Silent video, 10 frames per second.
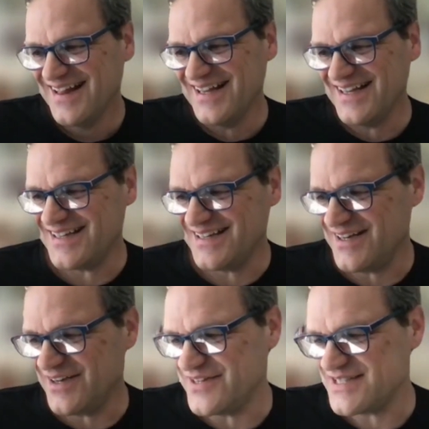And
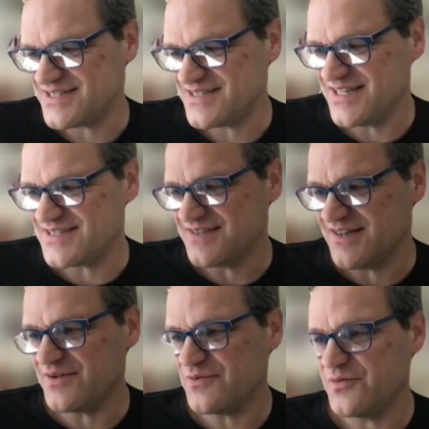it's
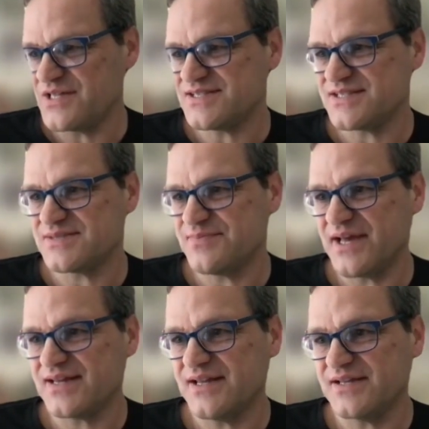not what's
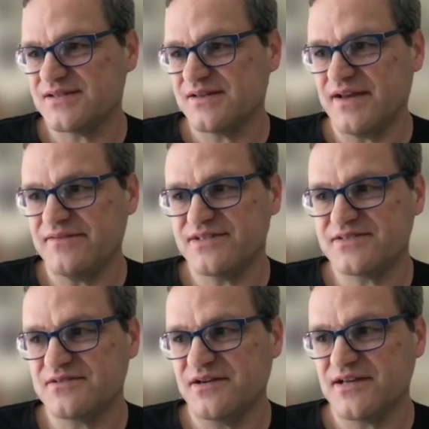expected. It's a lot of
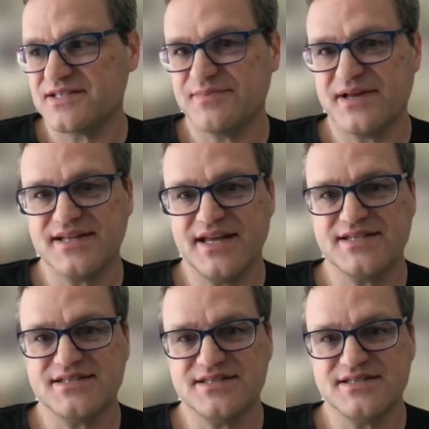it's around
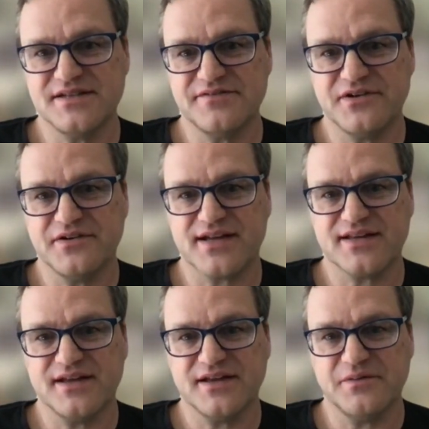expectations. And if you're
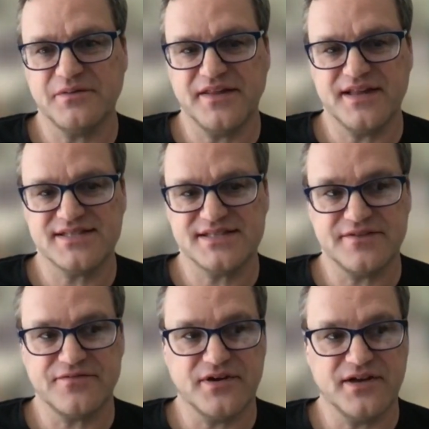acting in a way that's
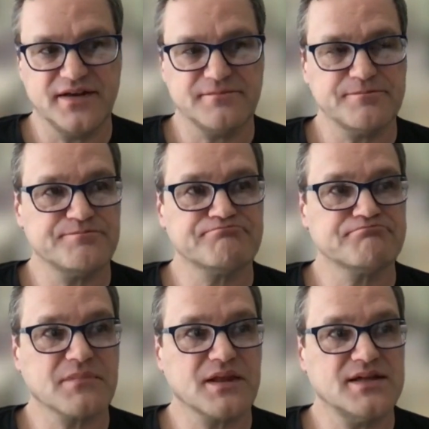different,
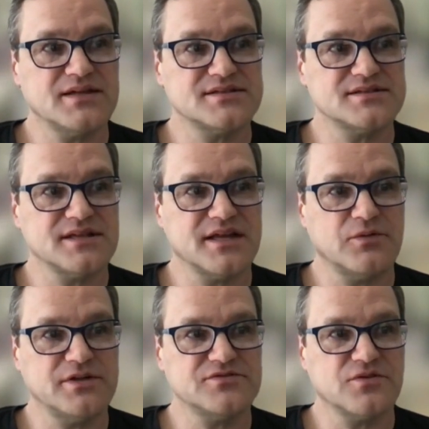it's like,
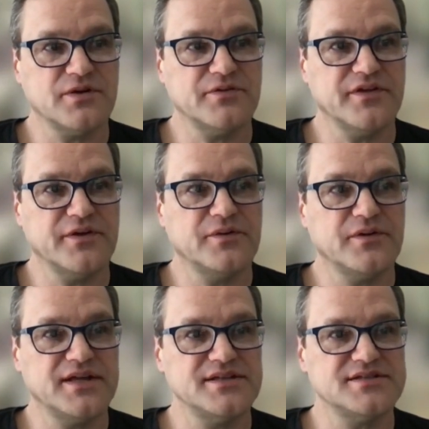what is wrong with you?
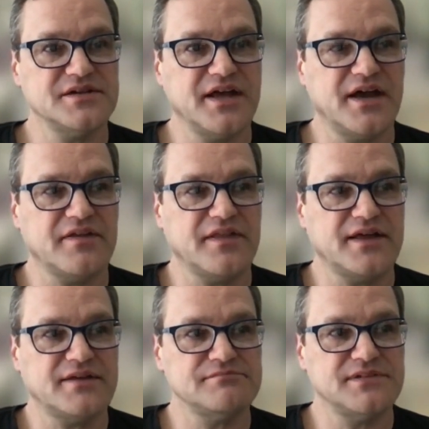And so now
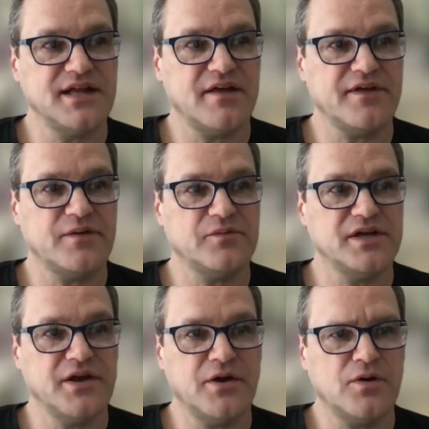that we
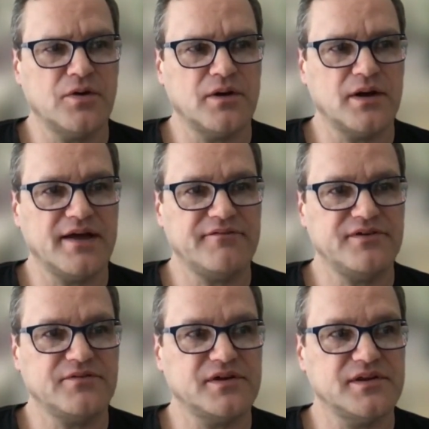know, I
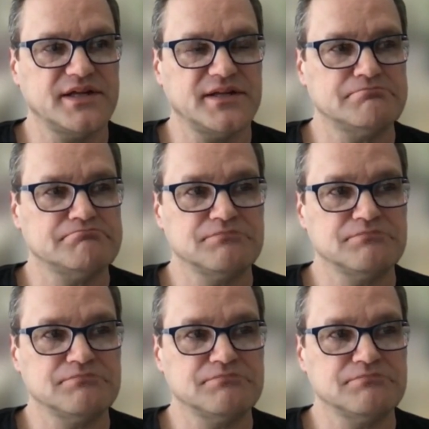haven't really,